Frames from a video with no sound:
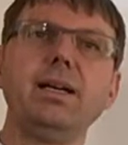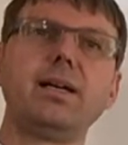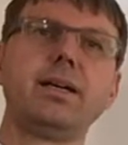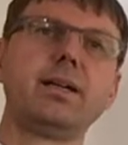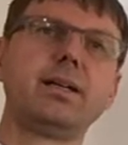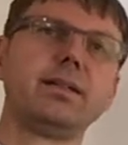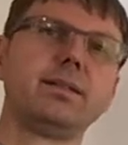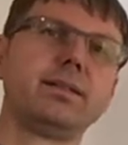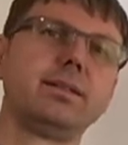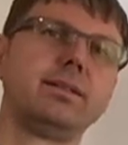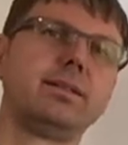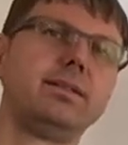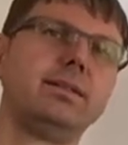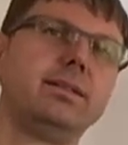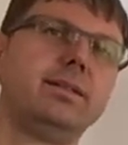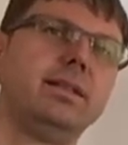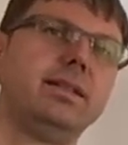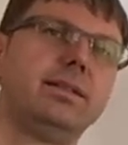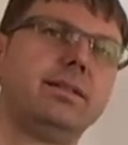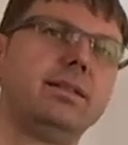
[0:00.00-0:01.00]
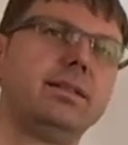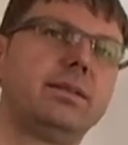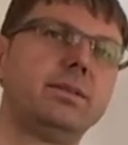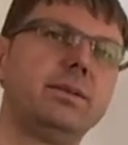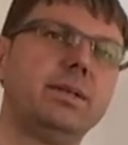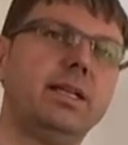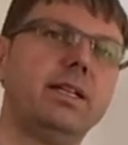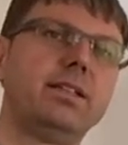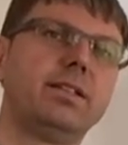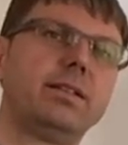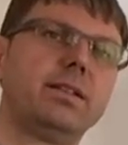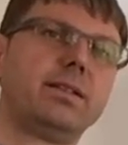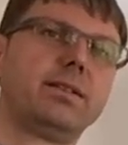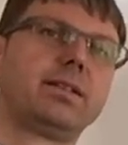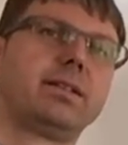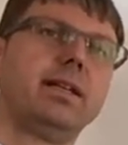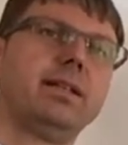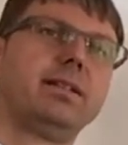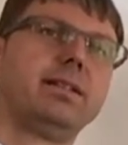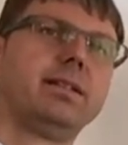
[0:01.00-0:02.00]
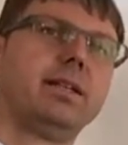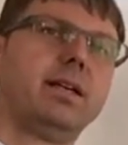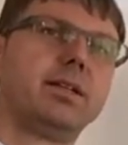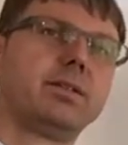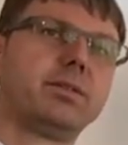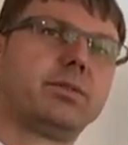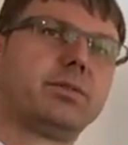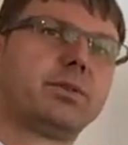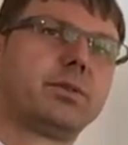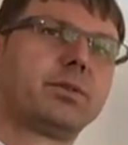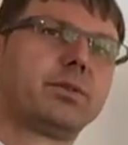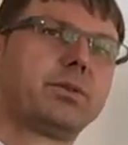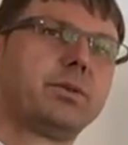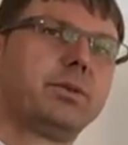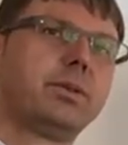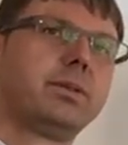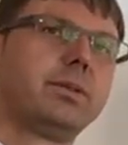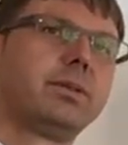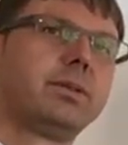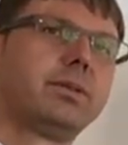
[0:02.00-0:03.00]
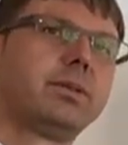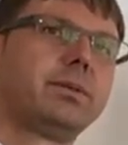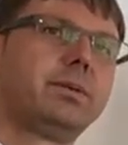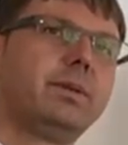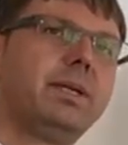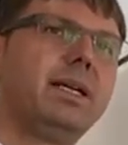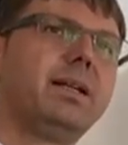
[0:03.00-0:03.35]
are these situations getting out of control?